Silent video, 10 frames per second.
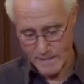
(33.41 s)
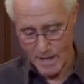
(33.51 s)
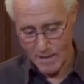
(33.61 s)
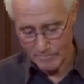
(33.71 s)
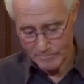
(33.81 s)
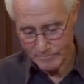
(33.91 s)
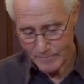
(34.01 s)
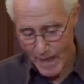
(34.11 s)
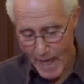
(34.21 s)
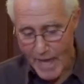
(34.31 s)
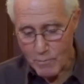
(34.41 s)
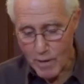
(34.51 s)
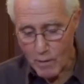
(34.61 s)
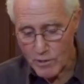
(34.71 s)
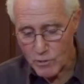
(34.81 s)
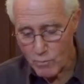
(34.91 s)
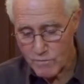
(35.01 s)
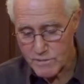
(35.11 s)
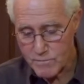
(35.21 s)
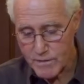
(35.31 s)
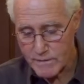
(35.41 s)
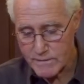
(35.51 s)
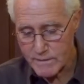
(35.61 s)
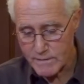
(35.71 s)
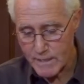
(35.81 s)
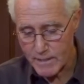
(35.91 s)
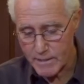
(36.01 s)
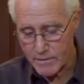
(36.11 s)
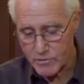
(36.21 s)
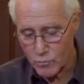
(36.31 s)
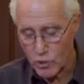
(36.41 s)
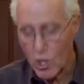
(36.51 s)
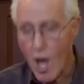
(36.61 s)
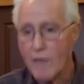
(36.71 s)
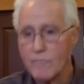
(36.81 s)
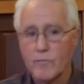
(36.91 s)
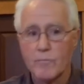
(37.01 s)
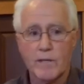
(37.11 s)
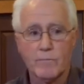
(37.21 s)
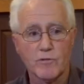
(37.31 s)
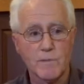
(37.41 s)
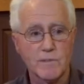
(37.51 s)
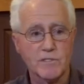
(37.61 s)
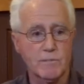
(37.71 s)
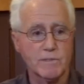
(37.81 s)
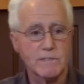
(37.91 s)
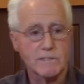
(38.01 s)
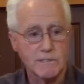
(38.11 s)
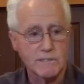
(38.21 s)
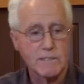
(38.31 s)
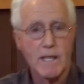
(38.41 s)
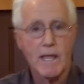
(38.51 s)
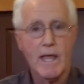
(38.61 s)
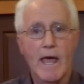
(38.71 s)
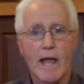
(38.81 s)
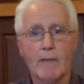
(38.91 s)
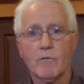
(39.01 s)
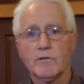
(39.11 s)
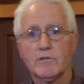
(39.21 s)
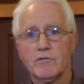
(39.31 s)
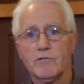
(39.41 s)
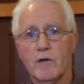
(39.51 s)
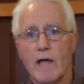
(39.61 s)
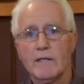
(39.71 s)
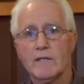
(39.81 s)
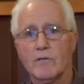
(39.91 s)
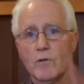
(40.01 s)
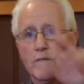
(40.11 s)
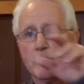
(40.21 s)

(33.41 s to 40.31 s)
time. Anyway, I want to go over some things that I do a lot for people, especially businesses. I'm going to end it with